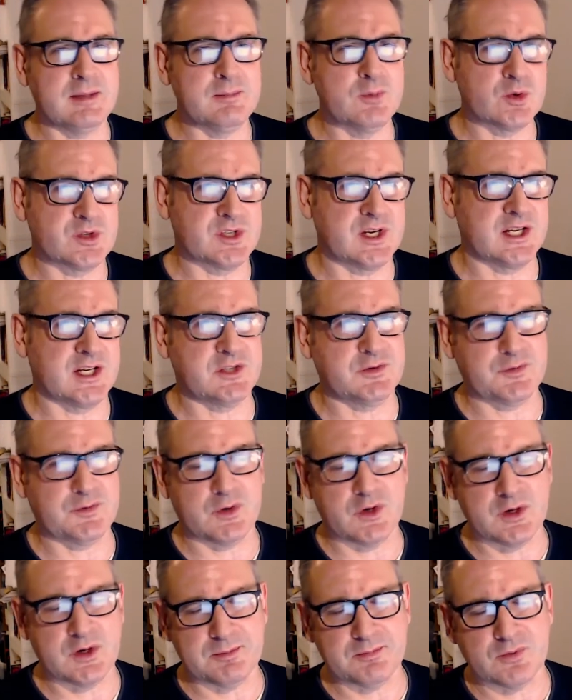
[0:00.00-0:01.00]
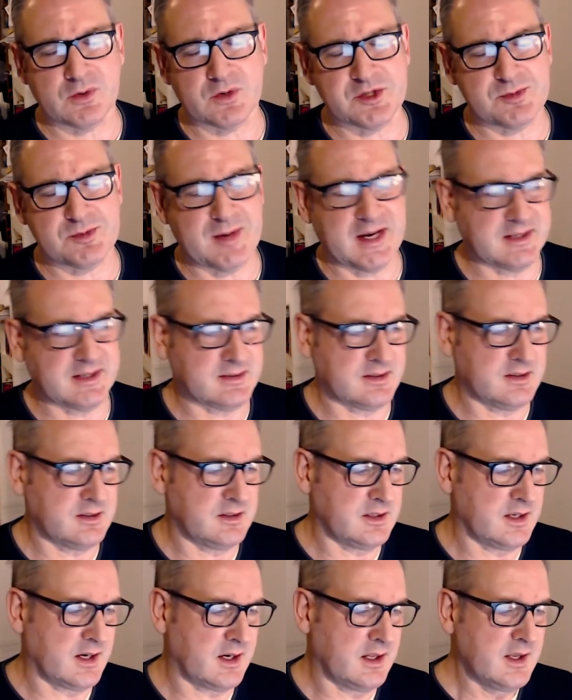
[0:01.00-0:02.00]
more satisfying prospect
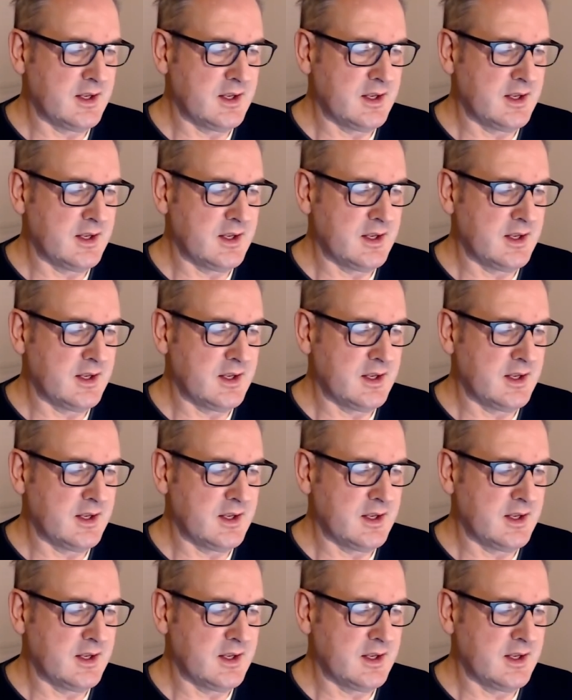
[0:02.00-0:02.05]
than